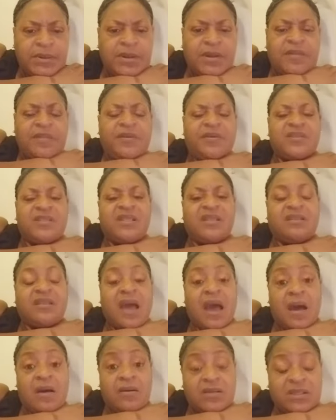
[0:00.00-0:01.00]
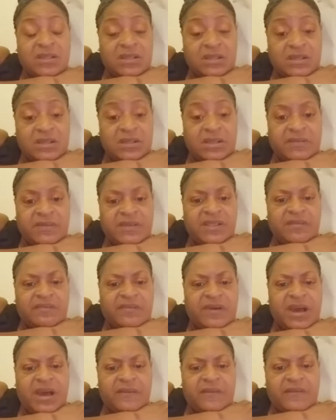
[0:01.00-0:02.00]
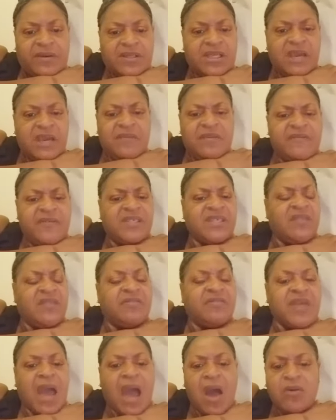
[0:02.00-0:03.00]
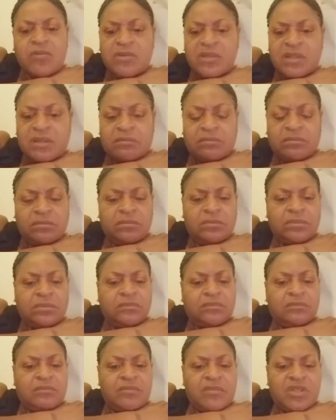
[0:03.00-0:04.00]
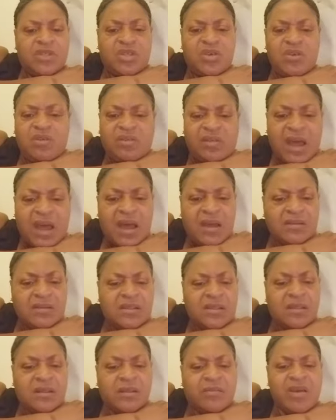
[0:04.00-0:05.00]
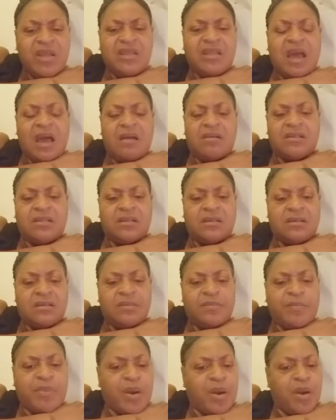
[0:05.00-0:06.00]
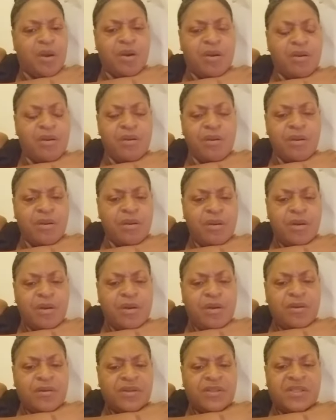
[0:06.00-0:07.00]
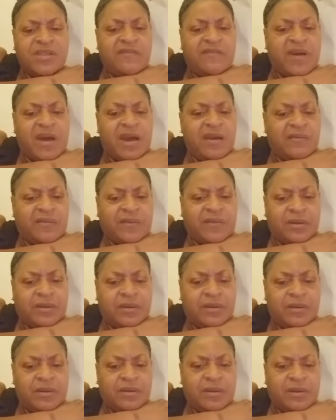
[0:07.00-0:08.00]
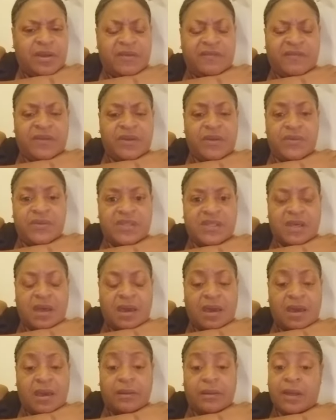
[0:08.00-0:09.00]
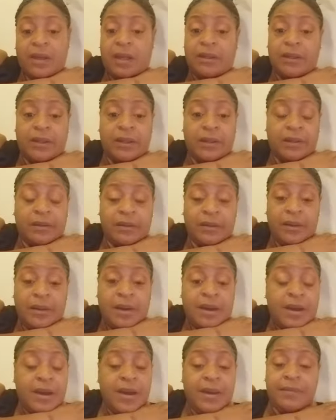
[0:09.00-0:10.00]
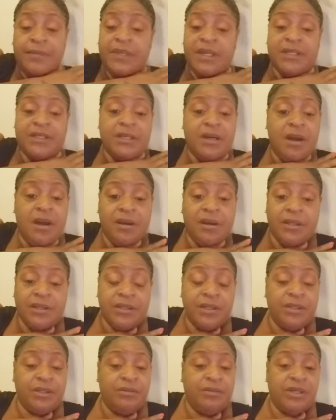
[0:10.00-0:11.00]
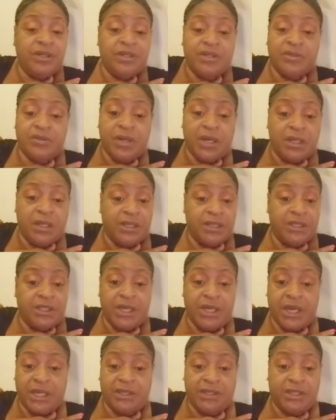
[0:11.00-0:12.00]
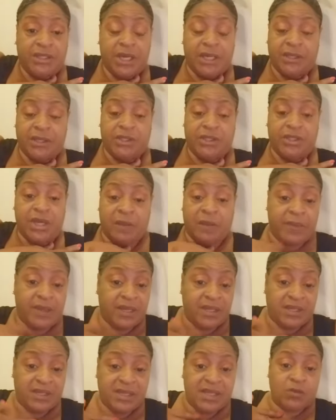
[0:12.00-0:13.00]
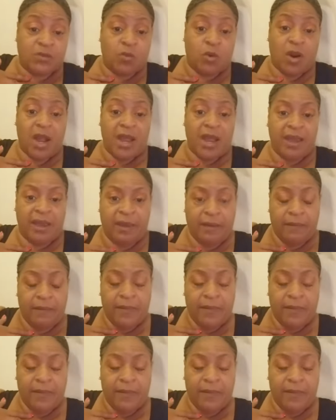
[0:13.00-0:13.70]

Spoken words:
There's thousands of survivors, even if it's 1,000, 2,000, 3,000 per survivor. If you say, now look, I'm not talking to you that's struggling check to check to check because that's where I am.